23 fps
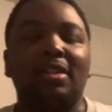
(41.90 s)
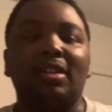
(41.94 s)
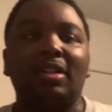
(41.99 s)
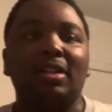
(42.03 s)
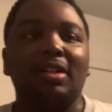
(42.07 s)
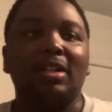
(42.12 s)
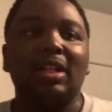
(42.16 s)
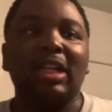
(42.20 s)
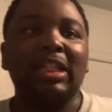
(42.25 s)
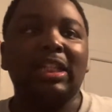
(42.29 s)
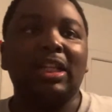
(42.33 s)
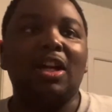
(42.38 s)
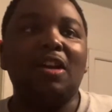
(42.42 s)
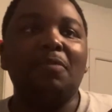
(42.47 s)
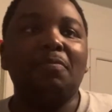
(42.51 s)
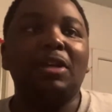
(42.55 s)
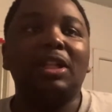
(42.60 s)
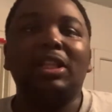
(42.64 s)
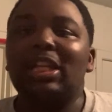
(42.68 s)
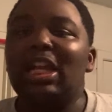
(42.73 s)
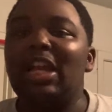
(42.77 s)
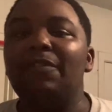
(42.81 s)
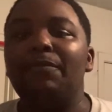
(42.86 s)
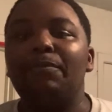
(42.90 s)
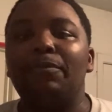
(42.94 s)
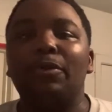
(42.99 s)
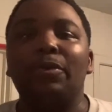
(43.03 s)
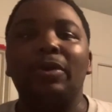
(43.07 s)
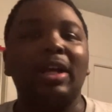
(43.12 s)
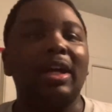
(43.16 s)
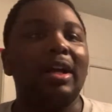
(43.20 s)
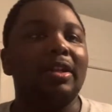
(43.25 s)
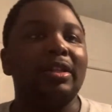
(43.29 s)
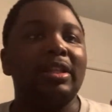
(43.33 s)
it's unbelievable
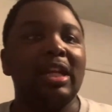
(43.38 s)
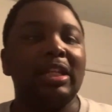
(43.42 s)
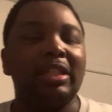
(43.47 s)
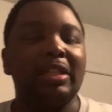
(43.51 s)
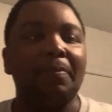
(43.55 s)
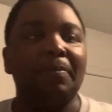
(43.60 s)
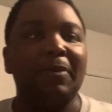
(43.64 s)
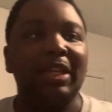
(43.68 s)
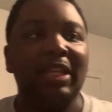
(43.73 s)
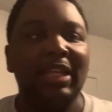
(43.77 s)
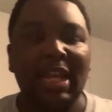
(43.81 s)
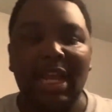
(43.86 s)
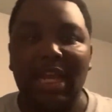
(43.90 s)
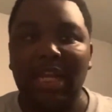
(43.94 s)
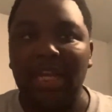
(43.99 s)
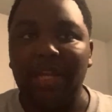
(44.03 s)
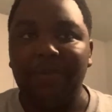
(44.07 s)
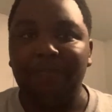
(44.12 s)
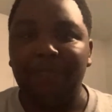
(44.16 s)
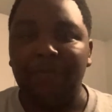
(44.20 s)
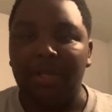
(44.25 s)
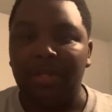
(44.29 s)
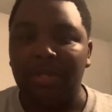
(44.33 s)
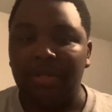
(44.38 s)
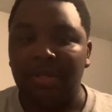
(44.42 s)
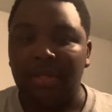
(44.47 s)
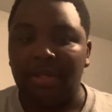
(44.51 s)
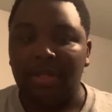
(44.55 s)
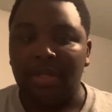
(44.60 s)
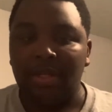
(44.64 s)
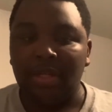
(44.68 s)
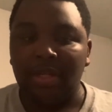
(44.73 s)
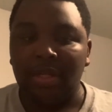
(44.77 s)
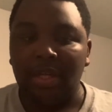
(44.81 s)
how like the beginning
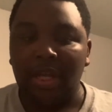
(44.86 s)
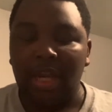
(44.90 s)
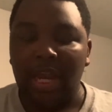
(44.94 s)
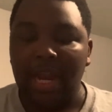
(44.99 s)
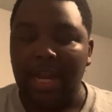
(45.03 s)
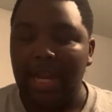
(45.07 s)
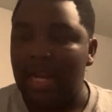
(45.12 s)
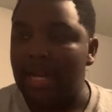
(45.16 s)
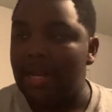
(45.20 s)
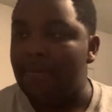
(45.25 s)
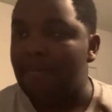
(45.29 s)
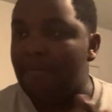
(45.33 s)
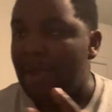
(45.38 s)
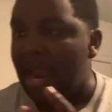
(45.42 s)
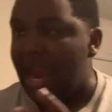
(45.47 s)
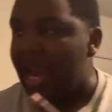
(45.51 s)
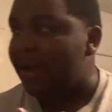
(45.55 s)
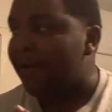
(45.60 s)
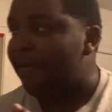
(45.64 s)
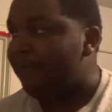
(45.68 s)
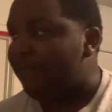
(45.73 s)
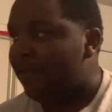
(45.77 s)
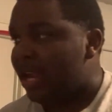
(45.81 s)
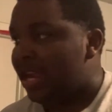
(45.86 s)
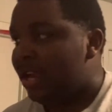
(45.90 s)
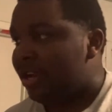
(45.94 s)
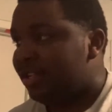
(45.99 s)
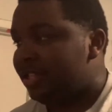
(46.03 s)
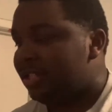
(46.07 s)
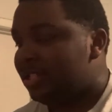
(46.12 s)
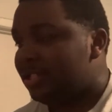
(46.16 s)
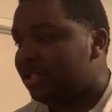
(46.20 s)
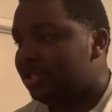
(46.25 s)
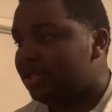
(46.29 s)
and then the main
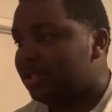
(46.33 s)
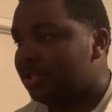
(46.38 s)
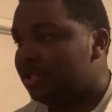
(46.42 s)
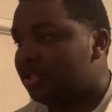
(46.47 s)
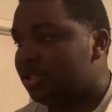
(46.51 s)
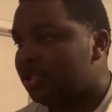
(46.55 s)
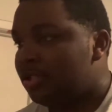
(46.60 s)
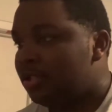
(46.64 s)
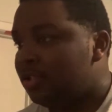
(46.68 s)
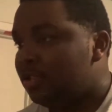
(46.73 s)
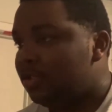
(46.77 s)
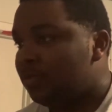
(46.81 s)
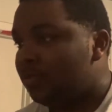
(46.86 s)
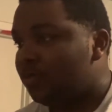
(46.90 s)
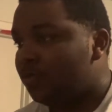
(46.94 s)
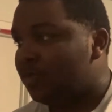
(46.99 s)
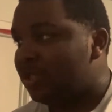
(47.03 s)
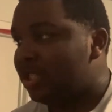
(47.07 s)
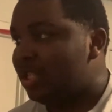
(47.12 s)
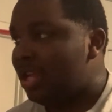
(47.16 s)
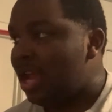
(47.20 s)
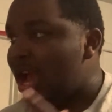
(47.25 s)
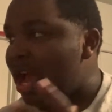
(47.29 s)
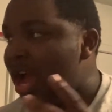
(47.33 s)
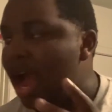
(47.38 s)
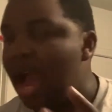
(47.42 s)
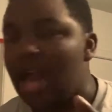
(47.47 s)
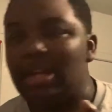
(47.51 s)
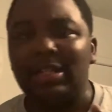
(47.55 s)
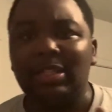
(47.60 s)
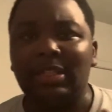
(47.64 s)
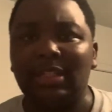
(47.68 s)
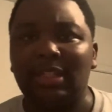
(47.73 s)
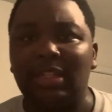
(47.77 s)
event was
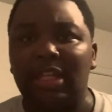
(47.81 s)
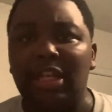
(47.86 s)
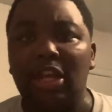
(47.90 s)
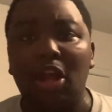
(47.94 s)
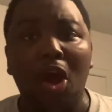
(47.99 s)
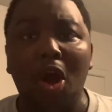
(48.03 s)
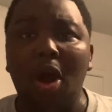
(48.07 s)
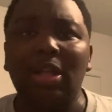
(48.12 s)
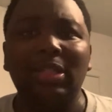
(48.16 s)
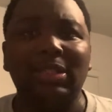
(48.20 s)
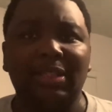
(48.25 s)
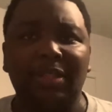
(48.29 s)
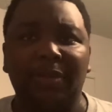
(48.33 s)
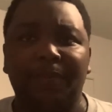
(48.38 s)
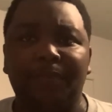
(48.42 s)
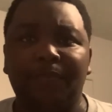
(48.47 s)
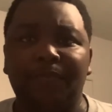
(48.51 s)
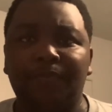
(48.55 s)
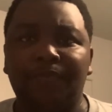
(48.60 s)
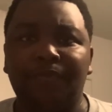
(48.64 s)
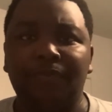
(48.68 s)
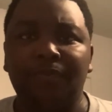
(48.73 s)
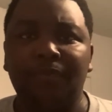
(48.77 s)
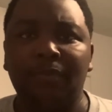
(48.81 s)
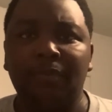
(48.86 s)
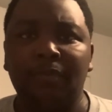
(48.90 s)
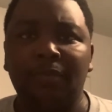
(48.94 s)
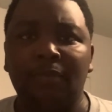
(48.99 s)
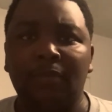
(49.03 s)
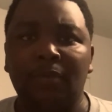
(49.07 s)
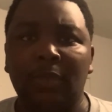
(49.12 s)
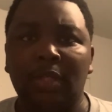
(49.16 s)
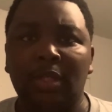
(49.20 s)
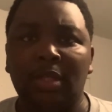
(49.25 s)
honestly awesome.
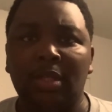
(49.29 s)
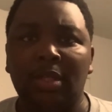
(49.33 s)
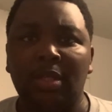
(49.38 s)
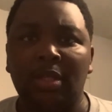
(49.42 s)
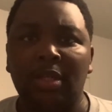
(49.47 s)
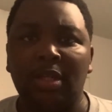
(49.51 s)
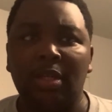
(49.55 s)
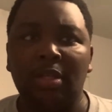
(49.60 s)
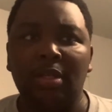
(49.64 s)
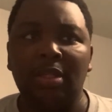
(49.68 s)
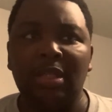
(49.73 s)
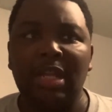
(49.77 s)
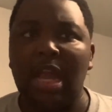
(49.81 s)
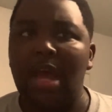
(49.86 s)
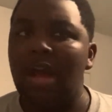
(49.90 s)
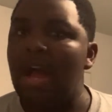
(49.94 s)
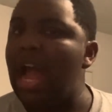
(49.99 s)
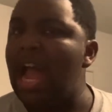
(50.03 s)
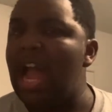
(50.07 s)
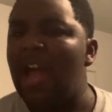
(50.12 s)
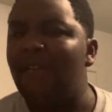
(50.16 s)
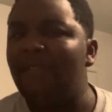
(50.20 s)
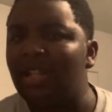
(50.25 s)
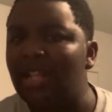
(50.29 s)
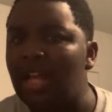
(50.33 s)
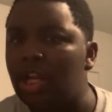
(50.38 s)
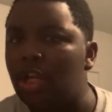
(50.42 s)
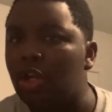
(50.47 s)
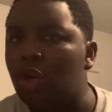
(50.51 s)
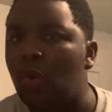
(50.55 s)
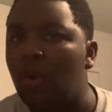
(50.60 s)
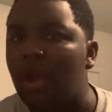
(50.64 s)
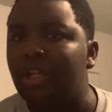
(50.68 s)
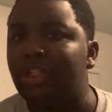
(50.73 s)
Now, I have a lot of
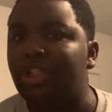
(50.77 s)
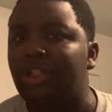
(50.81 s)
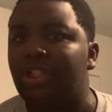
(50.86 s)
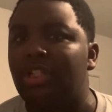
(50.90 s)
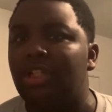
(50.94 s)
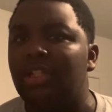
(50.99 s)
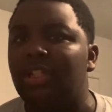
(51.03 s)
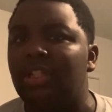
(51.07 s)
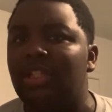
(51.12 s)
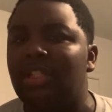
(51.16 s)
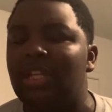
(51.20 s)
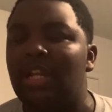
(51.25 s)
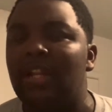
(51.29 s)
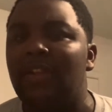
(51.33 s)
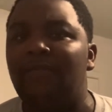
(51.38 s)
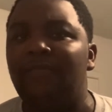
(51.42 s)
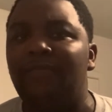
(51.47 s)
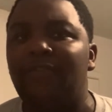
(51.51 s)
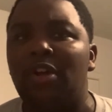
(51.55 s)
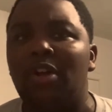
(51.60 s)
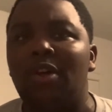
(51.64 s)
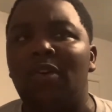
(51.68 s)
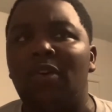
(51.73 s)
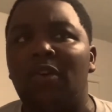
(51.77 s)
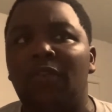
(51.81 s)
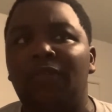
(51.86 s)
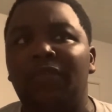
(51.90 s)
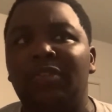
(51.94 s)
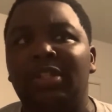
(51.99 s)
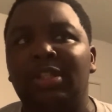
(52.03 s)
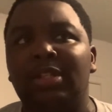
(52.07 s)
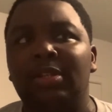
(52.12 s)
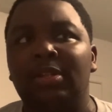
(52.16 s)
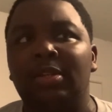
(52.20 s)
questions that
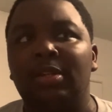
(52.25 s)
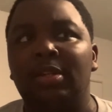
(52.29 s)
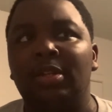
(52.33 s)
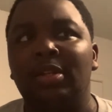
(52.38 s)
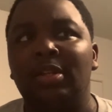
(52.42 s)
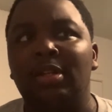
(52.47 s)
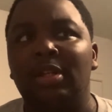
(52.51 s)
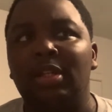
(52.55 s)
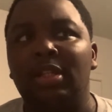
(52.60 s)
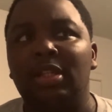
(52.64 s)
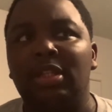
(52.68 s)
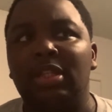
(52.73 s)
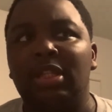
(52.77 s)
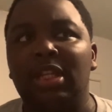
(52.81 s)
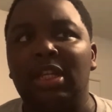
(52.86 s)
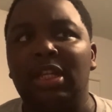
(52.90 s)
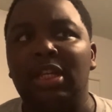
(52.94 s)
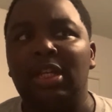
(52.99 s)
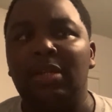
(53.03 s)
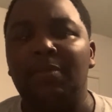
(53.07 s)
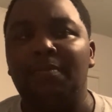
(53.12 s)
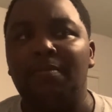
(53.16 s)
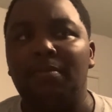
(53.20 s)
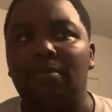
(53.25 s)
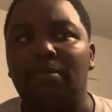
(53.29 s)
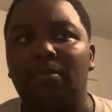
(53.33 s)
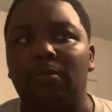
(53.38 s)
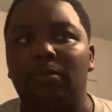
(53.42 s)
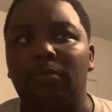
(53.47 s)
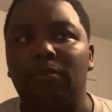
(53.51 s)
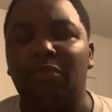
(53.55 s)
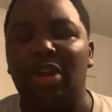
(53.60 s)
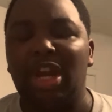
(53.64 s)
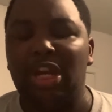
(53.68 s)
involves the
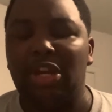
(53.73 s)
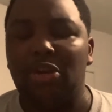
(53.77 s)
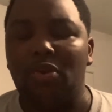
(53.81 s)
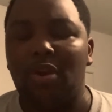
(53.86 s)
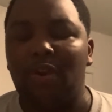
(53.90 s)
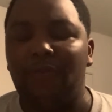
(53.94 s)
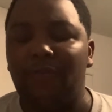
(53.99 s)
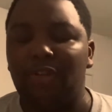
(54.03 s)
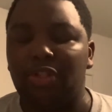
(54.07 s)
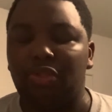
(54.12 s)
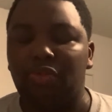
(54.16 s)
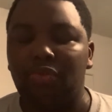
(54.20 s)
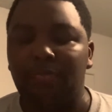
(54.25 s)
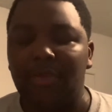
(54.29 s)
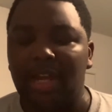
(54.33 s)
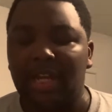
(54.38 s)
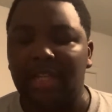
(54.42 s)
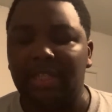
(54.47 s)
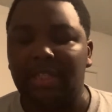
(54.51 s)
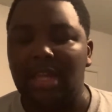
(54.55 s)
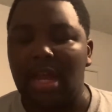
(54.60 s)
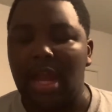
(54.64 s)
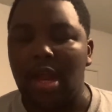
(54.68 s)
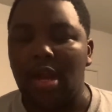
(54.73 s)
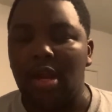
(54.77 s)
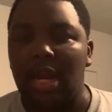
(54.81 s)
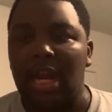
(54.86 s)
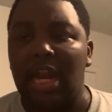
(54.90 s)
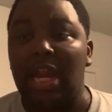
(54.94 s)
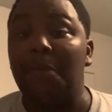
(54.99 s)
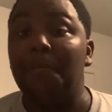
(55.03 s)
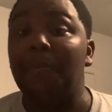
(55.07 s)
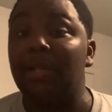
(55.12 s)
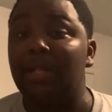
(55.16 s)
Randy Orton versus Drew McIntyre
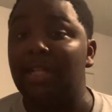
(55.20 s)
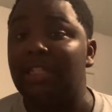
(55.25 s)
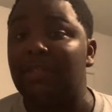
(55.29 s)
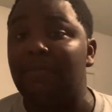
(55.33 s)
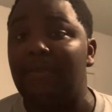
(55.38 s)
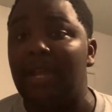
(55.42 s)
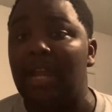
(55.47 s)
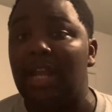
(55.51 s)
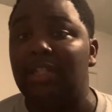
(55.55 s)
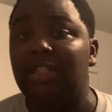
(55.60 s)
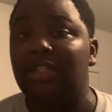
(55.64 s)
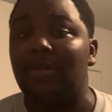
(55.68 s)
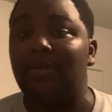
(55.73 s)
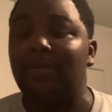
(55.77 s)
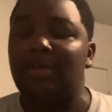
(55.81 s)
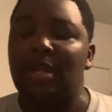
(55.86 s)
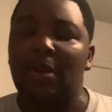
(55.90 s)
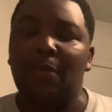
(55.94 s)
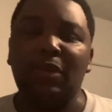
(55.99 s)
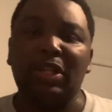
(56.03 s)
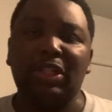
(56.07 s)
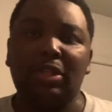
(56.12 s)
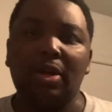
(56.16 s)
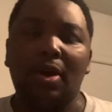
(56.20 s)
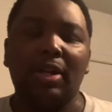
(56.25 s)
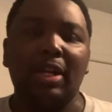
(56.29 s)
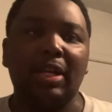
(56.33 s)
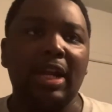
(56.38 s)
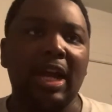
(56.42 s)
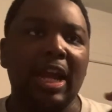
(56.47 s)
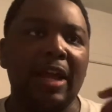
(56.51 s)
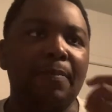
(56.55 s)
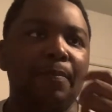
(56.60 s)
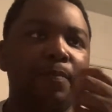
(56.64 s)
ambulance match that we saw
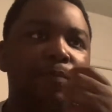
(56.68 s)
tonight.